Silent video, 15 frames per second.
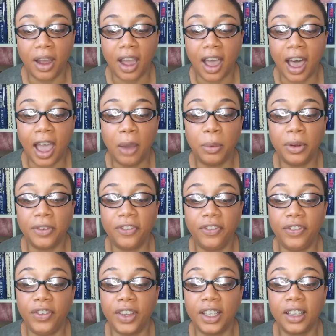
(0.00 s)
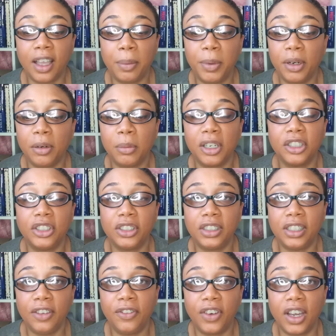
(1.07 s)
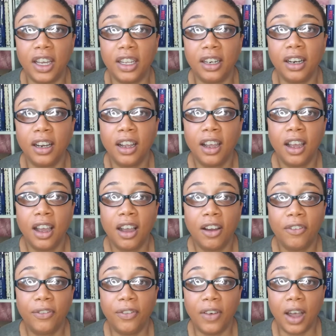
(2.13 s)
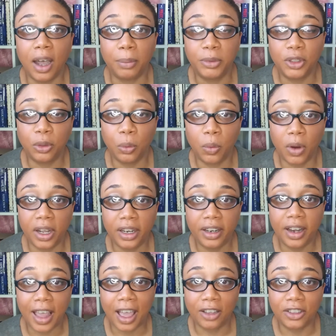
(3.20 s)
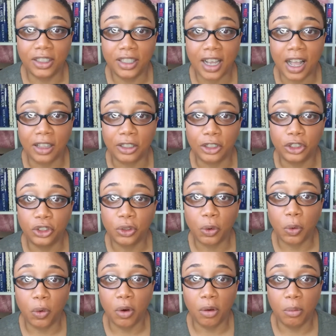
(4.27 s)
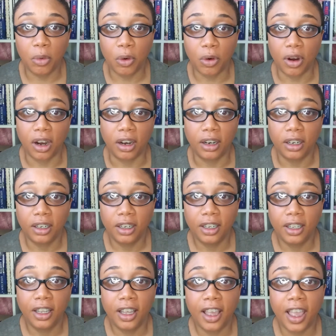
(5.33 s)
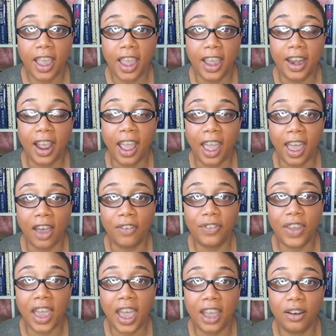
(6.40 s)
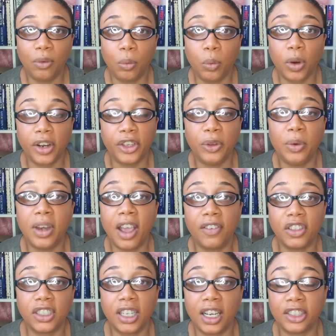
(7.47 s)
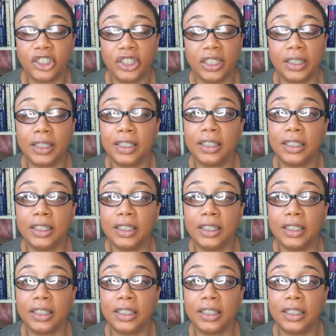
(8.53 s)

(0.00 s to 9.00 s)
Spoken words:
I would fill up an emergency fund up to $1,000 or more and have that where you never touch it.